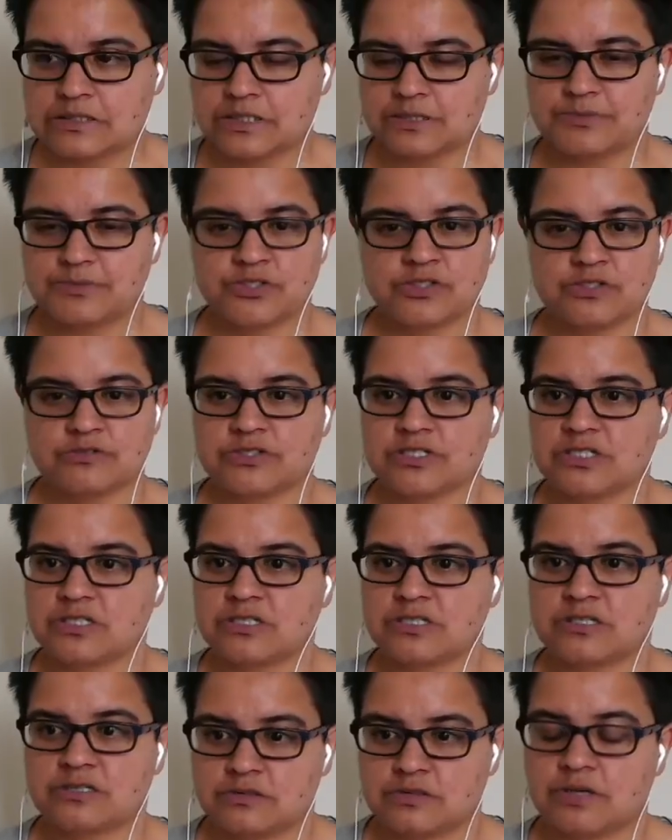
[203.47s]
I'm
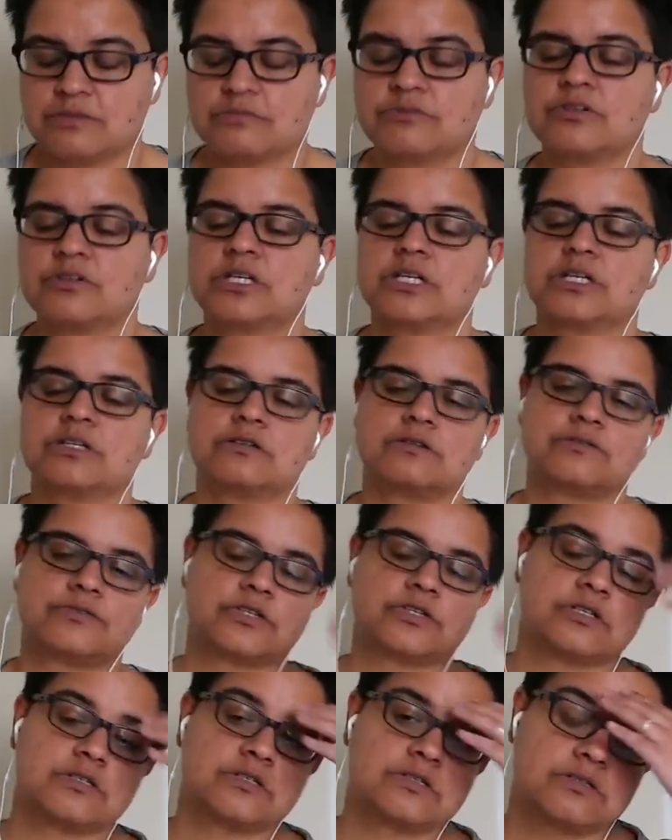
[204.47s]
nervous. I'm really
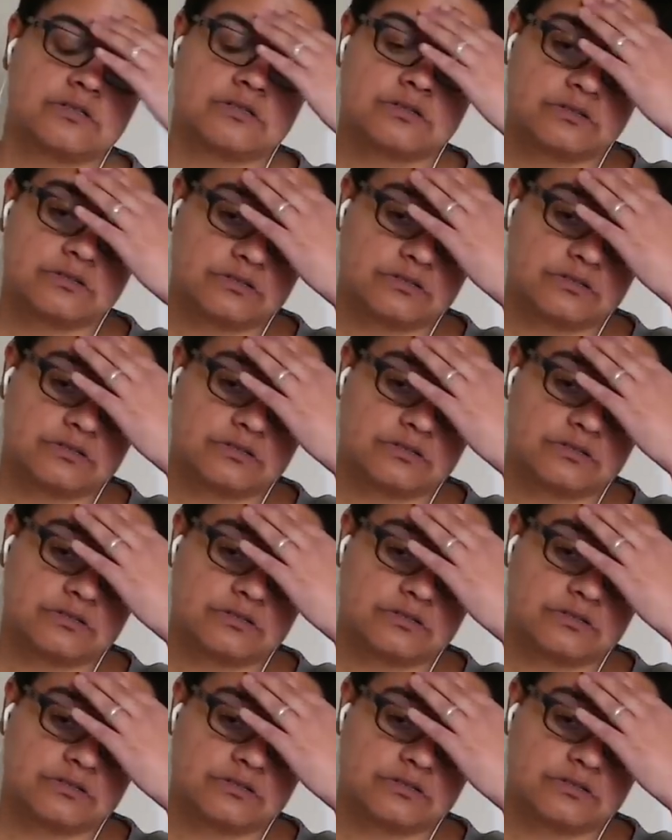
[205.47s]
nervous.